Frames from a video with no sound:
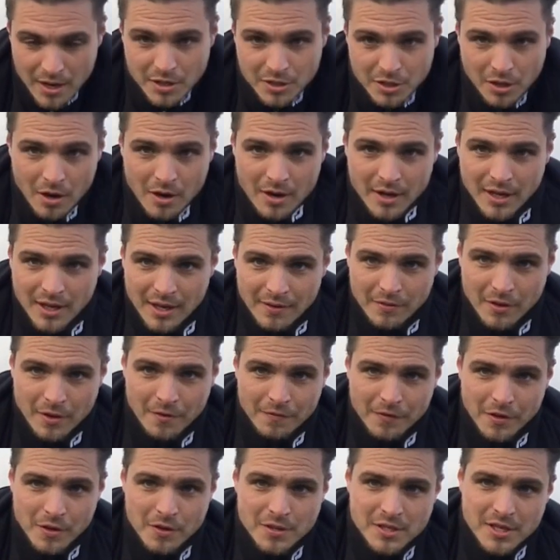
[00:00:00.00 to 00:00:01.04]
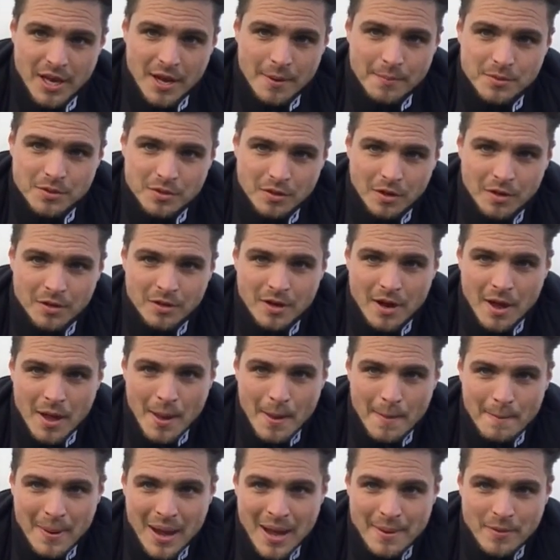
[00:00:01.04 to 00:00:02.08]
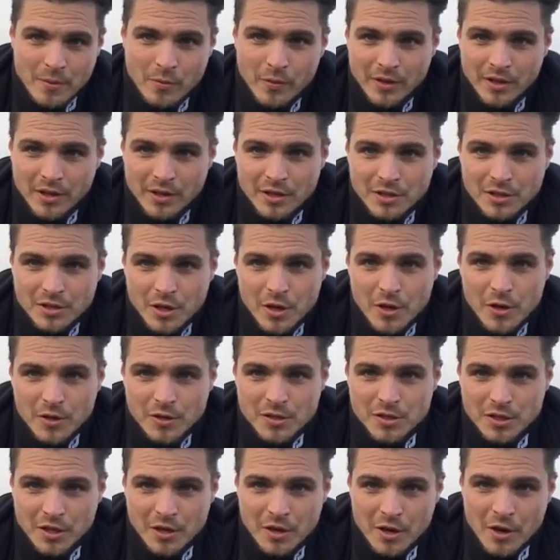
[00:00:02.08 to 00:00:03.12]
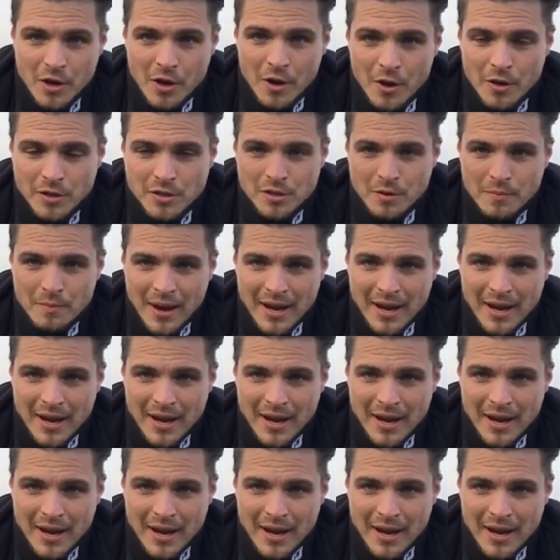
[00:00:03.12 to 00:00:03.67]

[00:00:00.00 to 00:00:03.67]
So I'm going to give you a few tips on maybe what you could do to